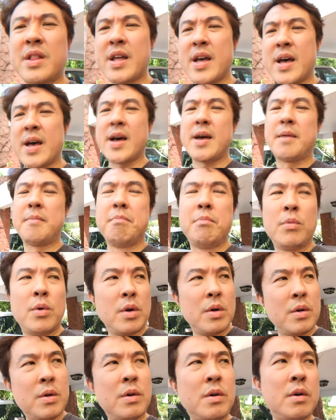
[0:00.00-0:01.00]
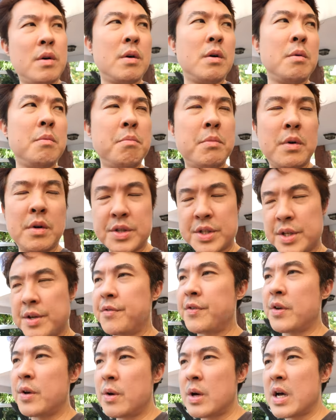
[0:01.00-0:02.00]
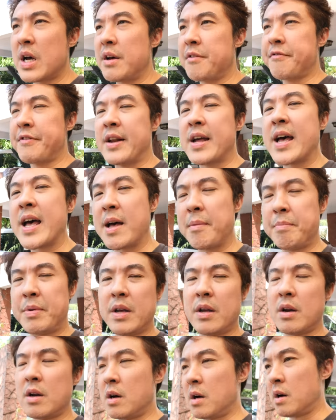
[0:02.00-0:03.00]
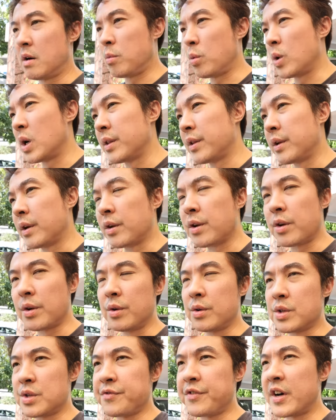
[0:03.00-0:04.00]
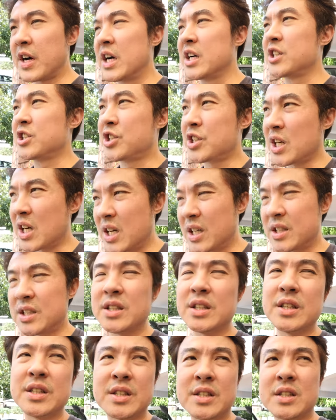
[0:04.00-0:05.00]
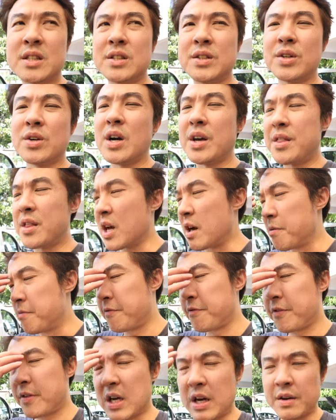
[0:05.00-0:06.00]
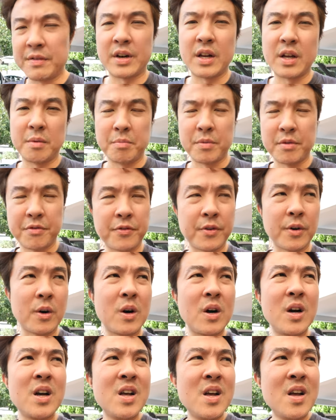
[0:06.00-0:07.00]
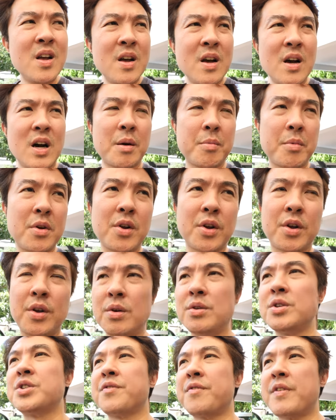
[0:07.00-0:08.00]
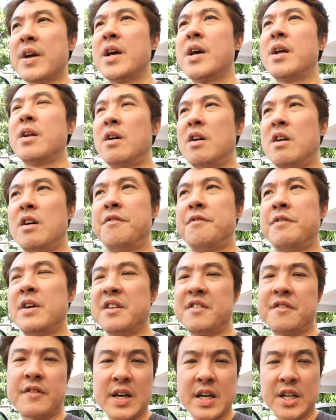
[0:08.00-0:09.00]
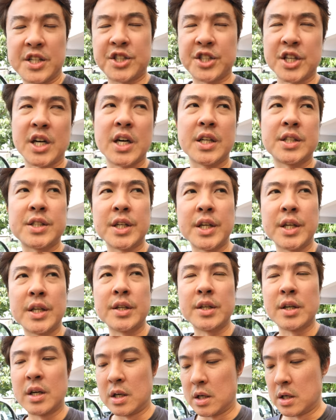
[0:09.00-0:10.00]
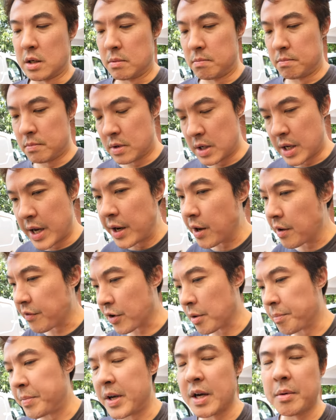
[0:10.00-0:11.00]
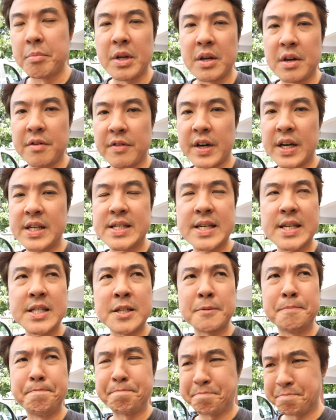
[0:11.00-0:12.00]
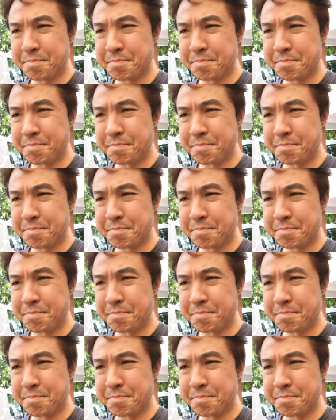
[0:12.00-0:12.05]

that most of you have a habit of wanting to use fast chargers. You know, I think I've covered it before. I'm not a huge fan of fast charging any of your PMD devices.